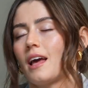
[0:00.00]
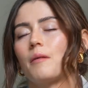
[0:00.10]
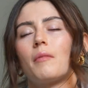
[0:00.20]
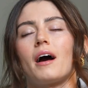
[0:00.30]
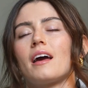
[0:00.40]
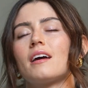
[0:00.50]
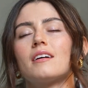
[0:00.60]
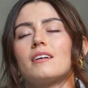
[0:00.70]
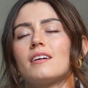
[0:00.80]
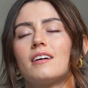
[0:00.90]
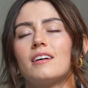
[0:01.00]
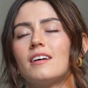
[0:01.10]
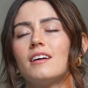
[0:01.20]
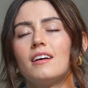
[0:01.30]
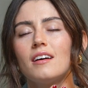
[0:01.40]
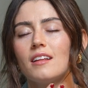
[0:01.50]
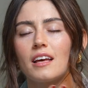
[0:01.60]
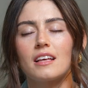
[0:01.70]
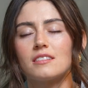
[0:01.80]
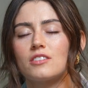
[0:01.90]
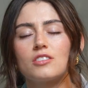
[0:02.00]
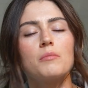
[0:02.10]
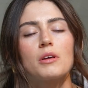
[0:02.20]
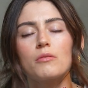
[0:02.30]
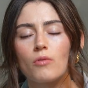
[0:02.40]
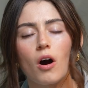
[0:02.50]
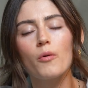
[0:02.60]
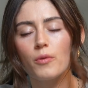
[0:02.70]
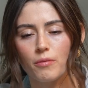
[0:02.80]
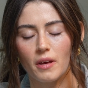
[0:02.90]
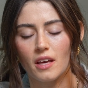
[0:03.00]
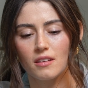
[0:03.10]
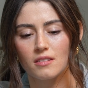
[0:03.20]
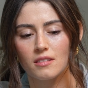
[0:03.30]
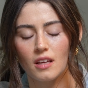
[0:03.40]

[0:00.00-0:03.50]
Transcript: Am I, is there something wrong with me?